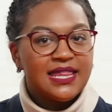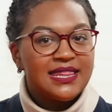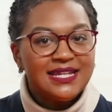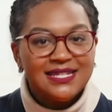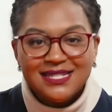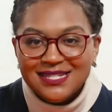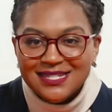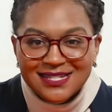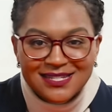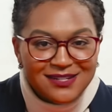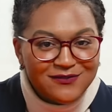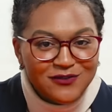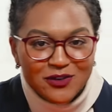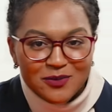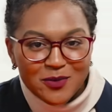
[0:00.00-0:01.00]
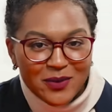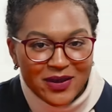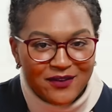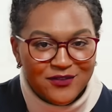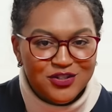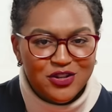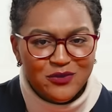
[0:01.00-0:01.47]
This is just a formal way
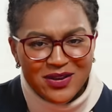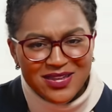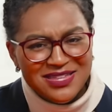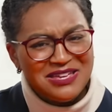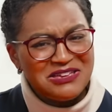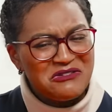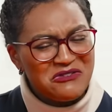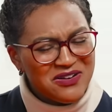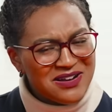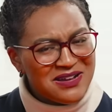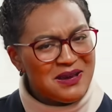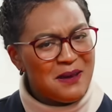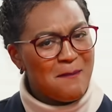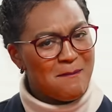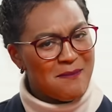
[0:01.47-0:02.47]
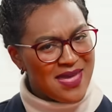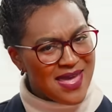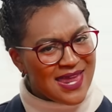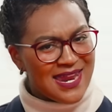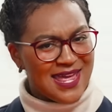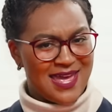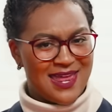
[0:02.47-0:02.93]
of showing that you're
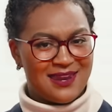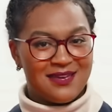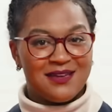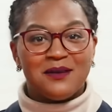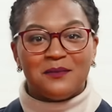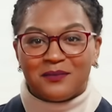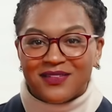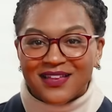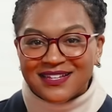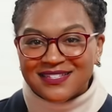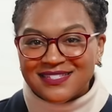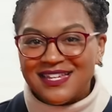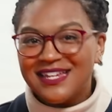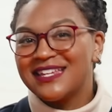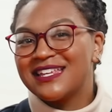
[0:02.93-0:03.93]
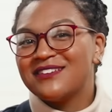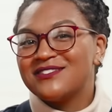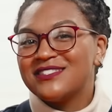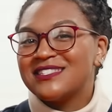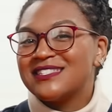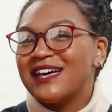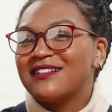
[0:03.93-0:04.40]
committed. Plus, it gives the
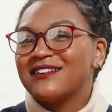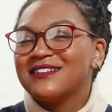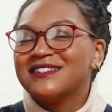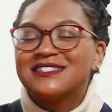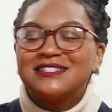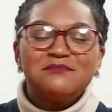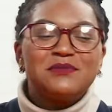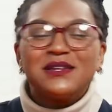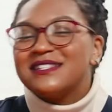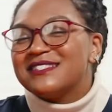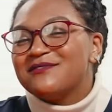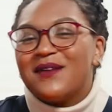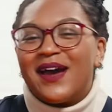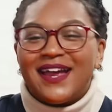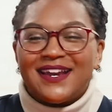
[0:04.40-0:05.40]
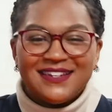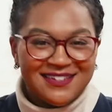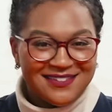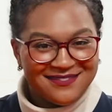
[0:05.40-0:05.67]
seller some peace of mind.